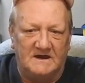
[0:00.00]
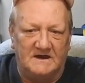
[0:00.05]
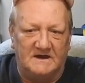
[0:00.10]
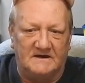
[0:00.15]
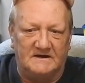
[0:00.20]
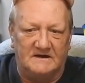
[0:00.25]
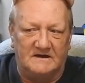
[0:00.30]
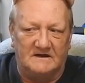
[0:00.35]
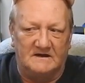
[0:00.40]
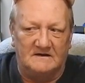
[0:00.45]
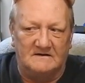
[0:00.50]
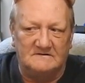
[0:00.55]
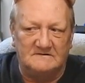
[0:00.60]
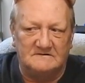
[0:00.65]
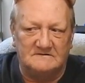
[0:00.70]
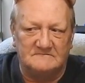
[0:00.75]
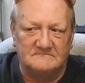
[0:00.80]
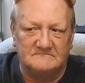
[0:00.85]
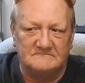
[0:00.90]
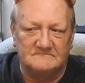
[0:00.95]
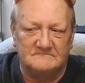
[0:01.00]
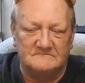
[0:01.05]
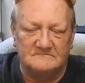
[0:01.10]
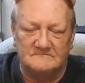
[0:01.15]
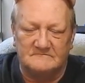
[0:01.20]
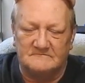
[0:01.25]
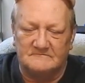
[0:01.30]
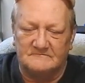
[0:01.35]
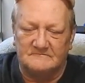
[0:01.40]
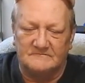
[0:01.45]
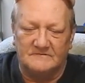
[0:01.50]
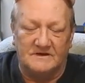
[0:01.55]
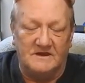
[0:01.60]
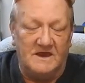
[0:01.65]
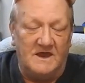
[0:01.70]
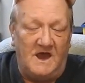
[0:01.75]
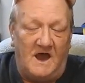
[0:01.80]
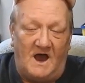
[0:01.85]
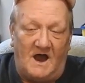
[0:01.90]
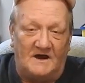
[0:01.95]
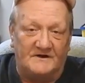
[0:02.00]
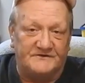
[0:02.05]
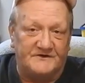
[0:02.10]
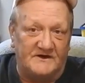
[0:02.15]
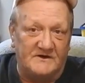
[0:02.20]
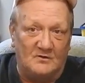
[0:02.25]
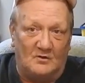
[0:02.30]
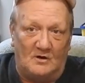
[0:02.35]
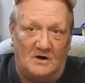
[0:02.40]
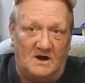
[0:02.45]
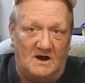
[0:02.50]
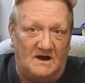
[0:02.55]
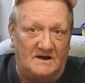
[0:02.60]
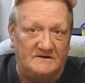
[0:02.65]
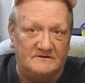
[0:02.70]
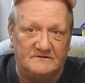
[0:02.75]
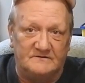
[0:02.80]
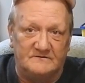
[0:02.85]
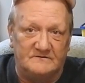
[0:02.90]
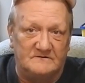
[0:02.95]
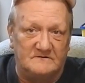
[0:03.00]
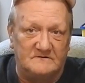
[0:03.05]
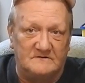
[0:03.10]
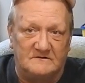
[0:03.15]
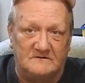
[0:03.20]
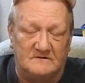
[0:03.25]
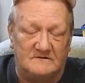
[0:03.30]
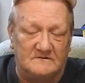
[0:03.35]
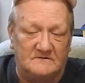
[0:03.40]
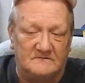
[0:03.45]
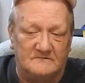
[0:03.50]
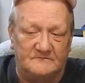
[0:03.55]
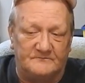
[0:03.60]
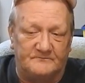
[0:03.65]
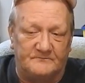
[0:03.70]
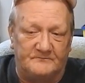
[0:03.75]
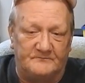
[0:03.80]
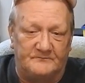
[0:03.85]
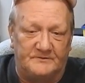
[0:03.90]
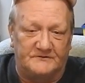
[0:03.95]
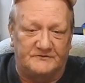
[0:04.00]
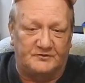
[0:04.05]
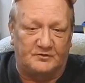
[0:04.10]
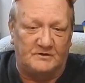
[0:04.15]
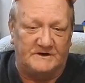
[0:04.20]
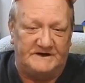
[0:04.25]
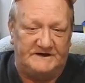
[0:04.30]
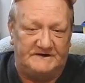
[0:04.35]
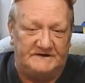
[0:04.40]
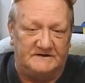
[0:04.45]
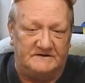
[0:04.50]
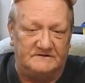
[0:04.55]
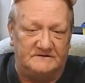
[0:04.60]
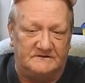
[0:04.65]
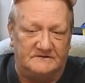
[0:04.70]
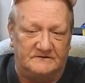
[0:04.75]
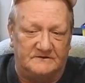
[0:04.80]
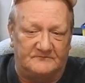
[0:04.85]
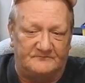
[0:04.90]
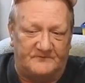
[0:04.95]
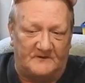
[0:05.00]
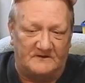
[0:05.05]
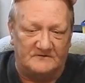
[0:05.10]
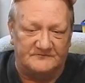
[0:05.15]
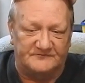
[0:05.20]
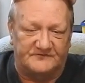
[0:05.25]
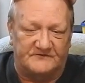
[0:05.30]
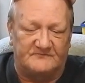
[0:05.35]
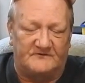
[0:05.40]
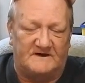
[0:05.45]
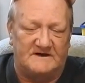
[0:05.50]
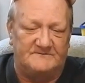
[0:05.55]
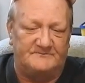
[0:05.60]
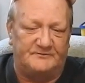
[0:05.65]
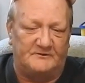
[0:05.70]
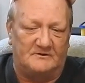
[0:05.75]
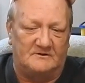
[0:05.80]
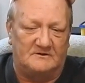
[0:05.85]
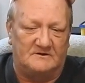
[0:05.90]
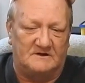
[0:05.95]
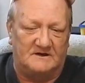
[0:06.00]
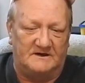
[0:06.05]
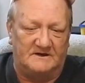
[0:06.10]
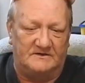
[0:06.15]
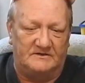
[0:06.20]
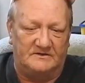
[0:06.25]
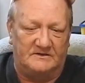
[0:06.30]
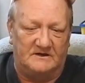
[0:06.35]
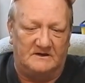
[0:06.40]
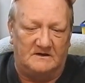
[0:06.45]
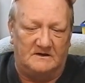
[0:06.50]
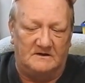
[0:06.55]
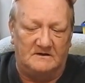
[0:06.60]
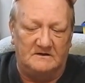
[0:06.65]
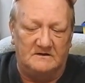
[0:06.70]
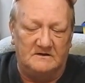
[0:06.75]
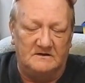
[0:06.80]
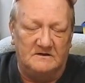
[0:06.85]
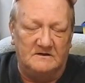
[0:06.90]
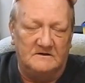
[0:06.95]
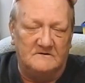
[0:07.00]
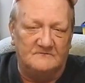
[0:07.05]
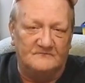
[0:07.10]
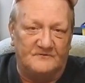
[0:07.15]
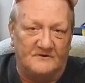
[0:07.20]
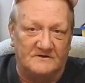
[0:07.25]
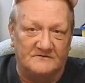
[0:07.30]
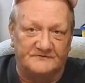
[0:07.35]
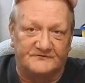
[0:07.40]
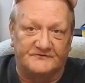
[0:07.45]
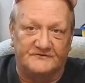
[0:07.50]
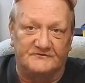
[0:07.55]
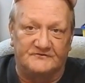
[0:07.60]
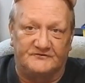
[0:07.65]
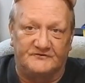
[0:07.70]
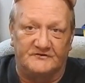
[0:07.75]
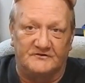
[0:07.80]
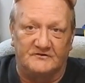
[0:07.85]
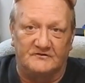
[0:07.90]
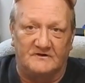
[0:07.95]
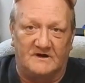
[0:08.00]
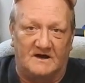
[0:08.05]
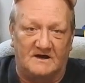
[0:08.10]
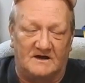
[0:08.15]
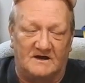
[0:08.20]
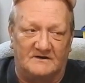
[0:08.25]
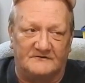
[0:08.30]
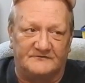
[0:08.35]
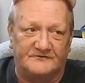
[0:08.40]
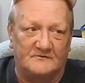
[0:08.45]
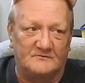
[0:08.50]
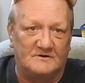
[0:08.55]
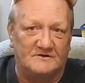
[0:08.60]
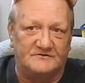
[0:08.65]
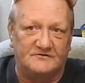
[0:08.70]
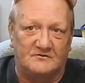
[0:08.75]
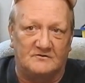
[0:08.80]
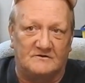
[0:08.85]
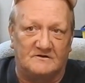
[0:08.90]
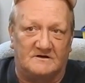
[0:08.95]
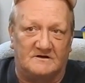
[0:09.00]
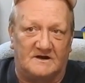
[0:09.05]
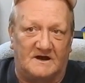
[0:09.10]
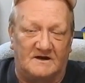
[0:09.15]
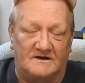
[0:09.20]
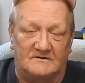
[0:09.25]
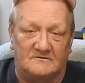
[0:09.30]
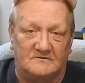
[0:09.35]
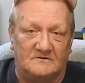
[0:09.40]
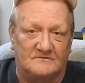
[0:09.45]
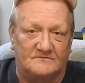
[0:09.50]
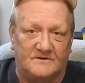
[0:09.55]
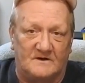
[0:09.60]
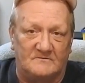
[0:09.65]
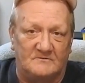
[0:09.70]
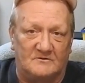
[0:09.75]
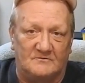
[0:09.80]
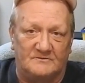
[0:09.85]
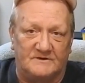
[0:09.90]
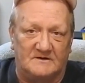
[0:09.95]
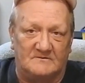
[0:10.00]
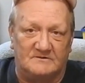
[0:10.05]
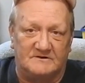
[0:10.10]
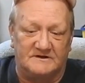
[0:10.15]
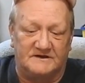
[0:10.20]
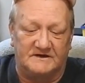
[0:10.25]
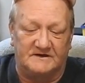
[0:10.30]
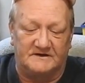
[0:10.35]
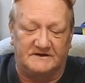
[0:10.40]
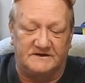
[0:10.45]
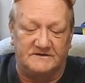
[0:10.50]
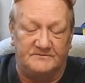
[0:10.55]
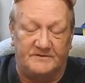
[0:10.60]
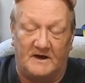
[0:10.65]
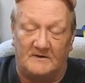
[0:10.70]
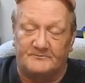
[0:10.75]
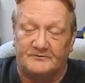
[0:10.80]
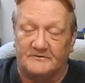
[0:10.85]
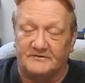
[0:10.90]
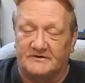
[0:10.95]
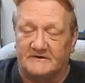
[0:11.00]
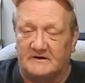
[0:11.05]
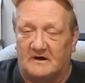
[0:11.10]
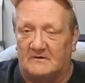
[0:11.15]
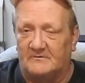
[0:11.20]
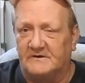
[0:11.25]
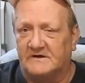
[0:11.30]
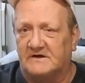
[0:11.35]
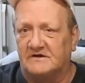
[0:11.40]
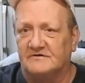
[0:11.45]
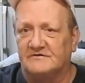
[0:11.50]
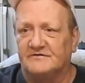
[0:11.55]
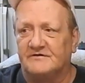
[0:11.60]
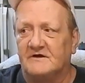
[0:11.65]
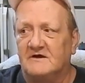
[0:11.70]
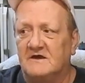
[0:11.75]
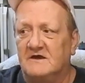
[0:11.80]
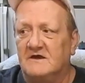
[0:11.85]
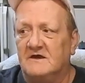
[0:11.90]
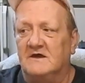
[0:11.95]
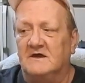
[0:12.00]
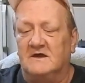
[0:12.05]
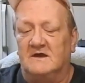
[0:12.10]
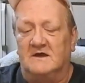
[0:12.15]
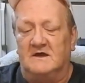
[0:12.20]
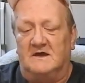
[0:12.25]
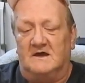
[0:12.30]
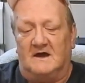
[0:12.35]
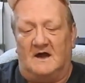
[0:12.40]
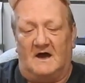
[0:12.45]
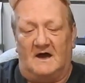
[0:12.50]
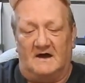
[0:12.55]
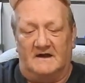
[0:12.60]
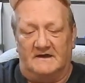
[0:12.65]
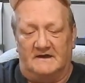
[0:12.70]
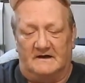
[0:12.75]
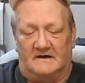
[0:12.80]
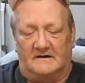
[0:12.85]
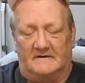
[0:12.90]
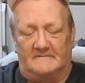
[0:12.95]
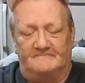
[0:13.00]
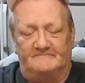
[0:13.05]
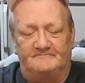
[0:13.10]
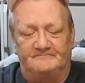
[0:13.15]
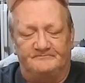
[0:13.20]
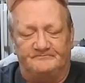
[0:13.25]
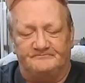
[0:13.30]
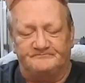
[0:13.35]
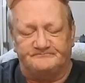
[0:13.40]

And uh, I tell you what, between the 1st of April and the 1st of June, I got so much going on, I don't know if I'm going to be able to get, keep up with it all because I, um,